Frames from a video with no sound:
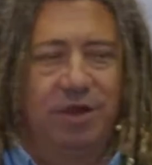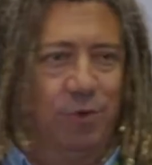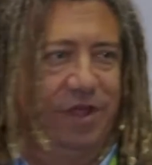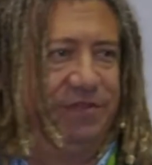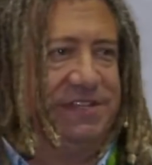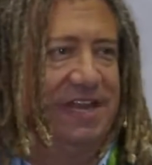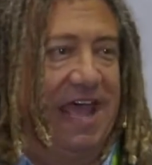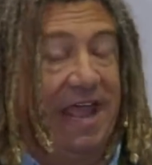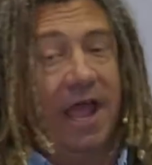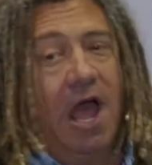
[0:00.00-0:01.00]
with
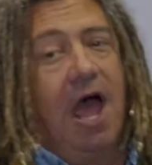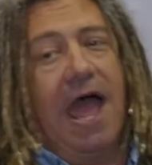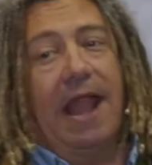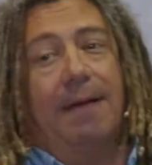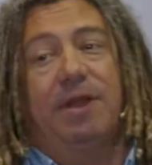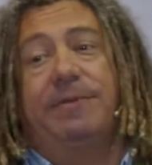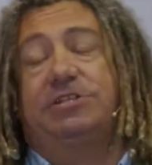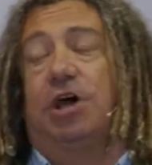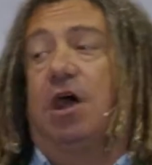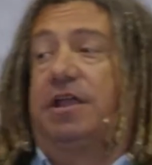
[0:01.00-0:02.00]
today. And I'm going to be
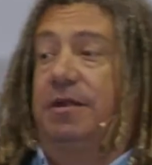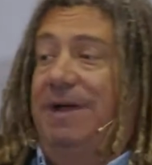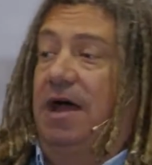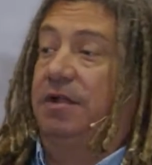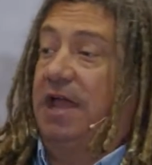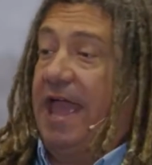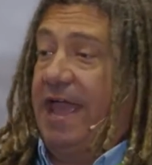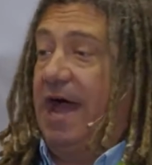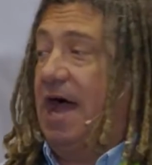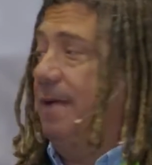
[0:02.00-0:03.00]
talking about
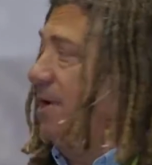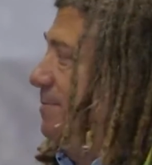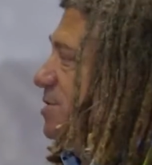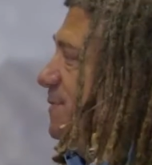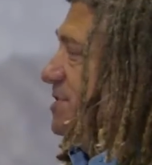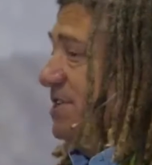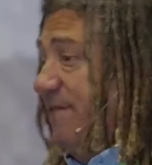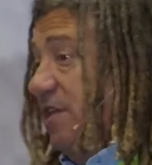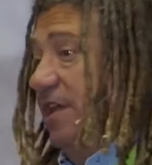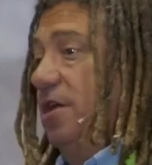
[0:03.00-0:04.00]
AI, but I'm
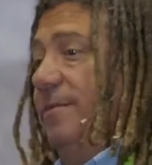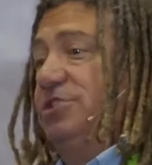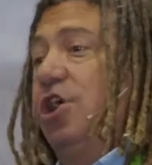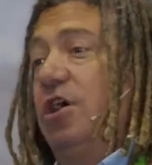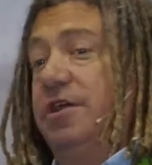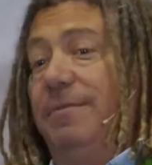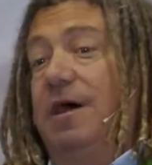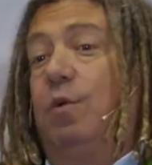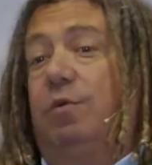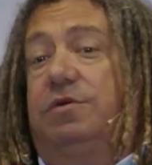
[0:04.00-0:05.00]
specifically going to be talking about
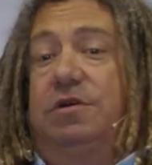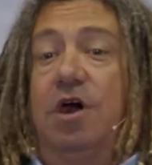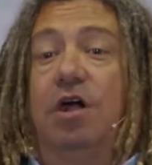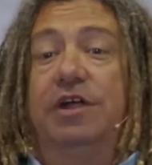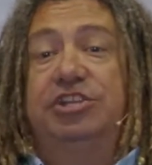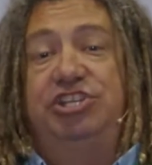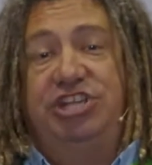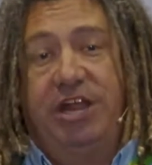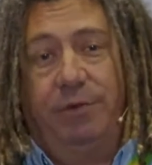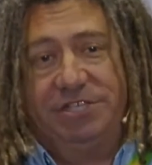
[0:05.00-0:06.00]
what we're calling
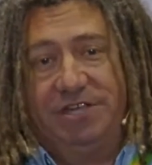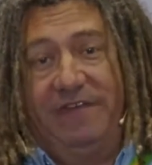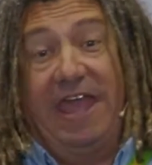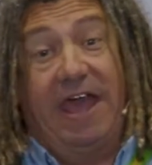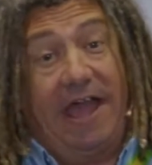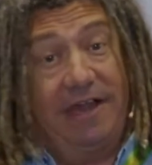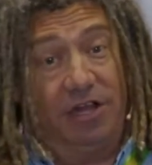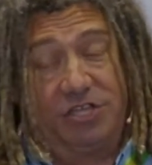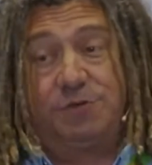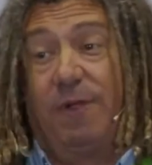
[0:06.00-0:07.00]
generative AI, and I'll
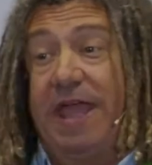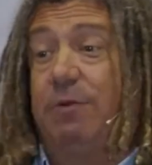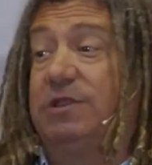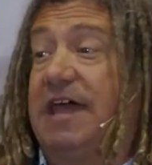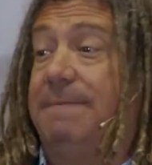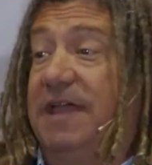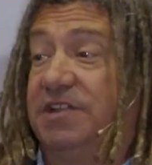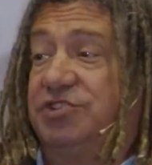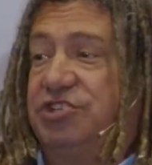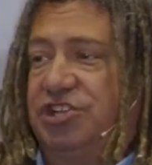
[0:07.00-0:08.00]
explain what that
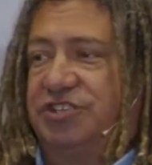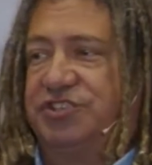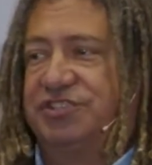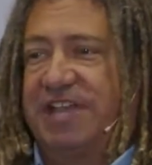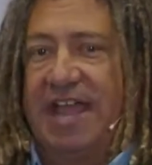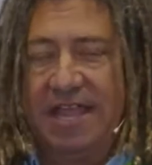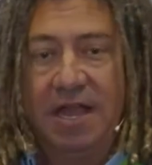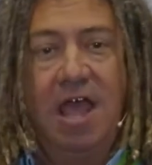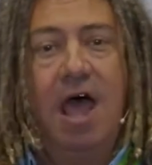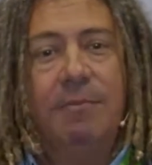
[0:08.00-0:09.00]
means in just a second.
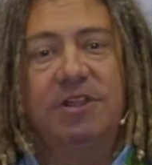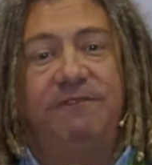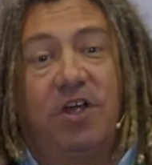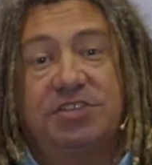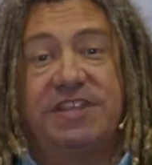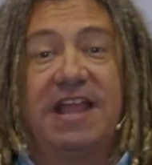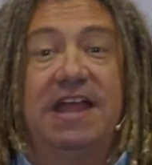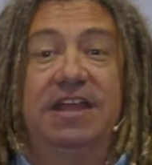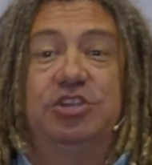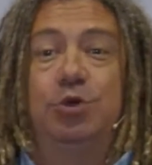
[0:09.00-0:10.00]
But the first thing I
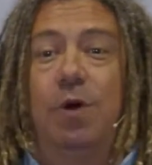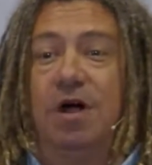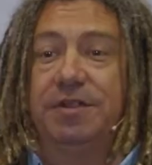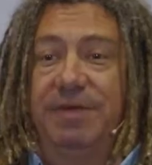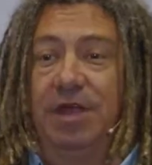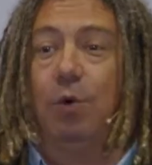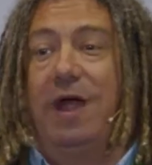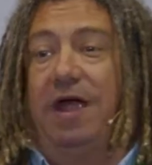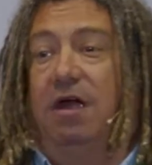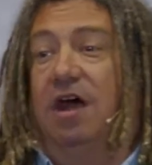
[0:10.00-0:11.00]
need you all to be
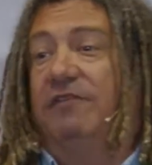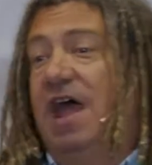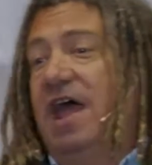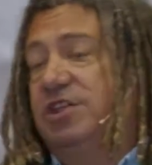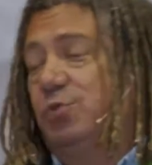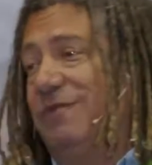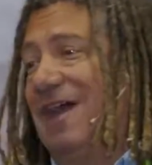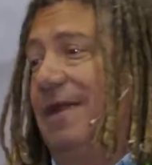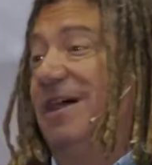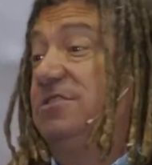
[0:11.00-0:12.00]
aware of is we've
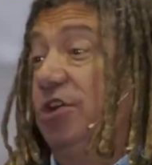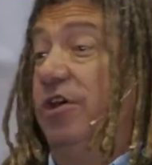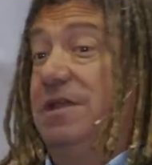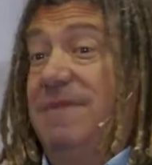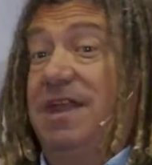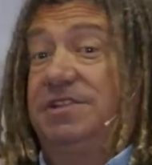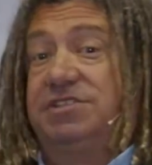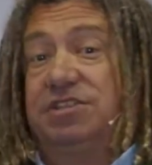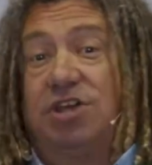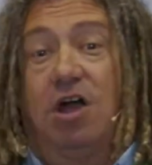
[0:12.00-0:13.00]
got about 30 minutes
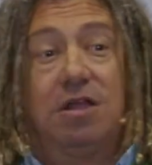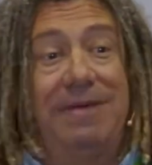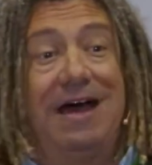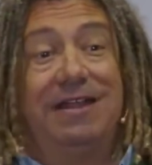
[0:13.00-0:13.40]
to talk about a